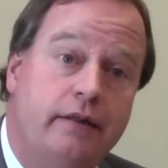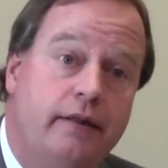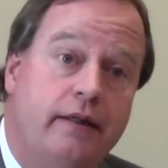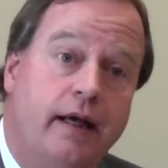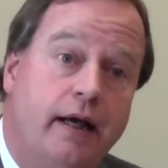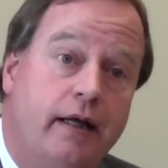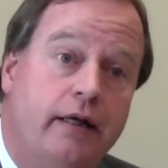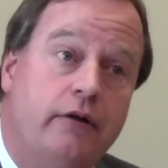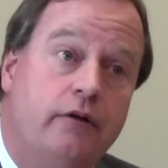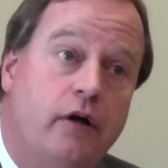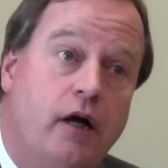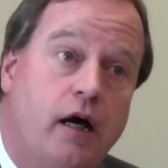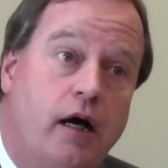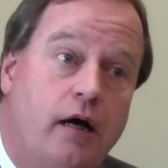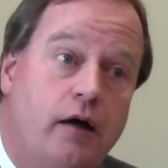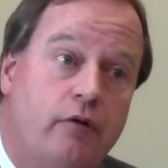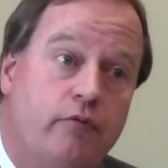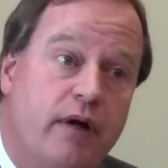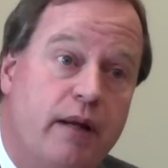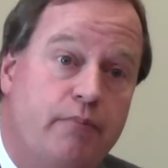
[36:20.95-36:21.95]
that
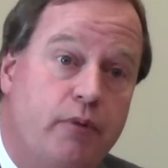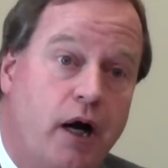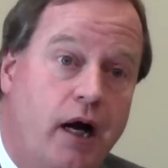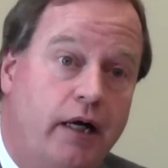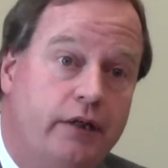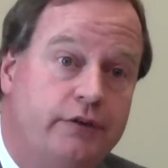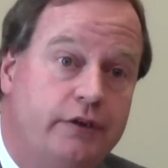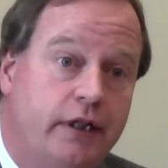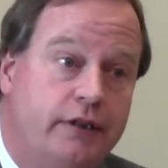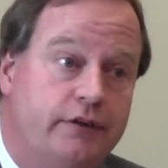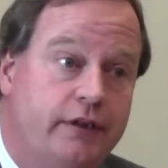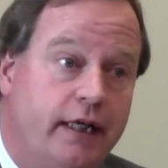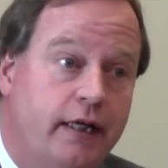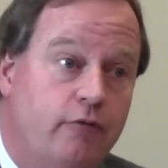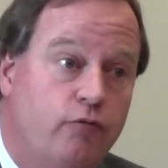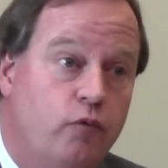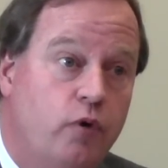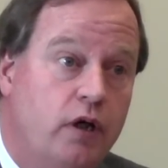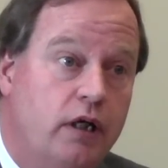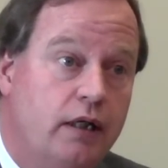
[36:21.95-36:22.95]

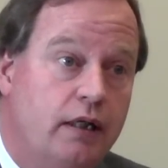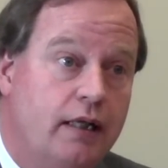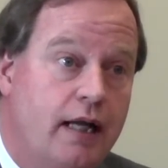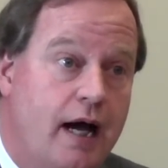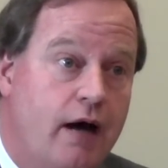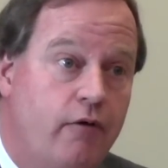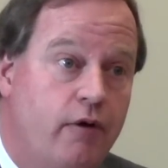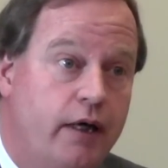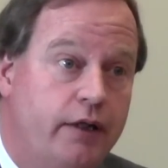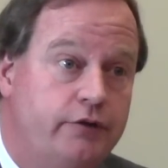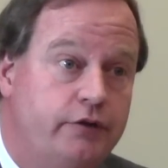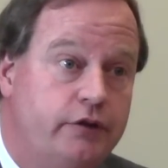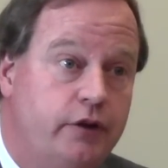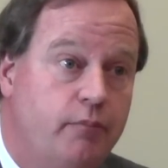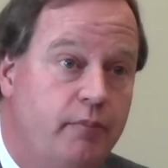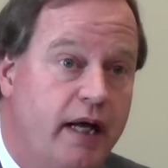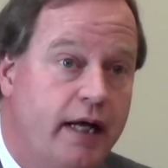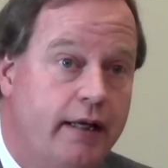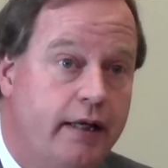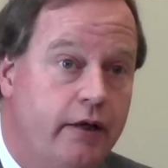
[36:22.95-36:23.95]
reprocessing would allow us
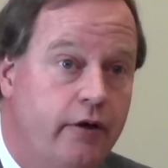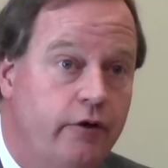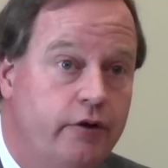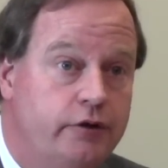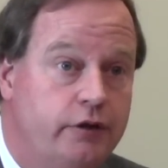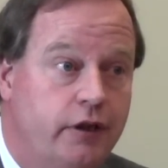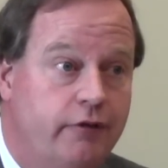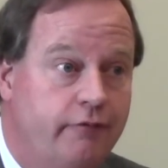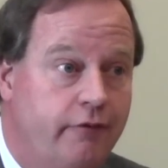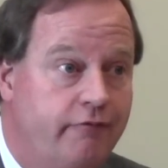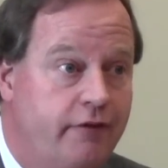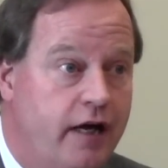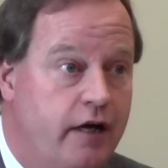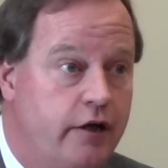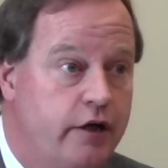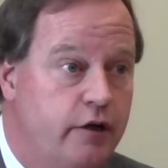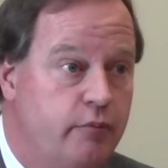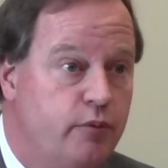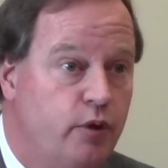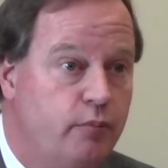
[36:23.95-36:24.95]
to make use of a
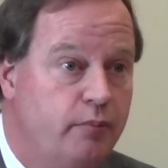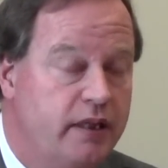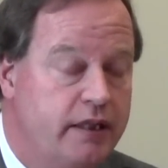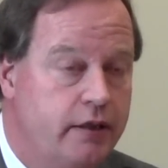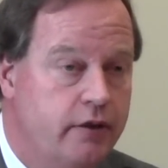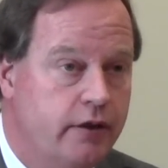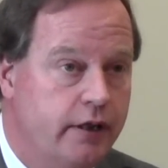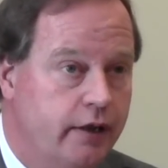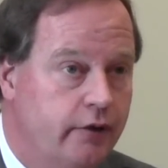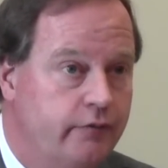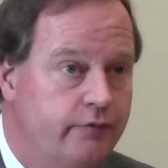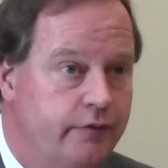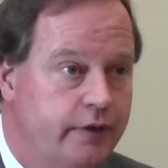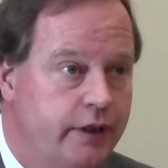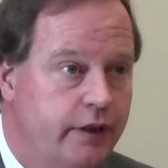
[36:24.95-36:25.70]
valuable material.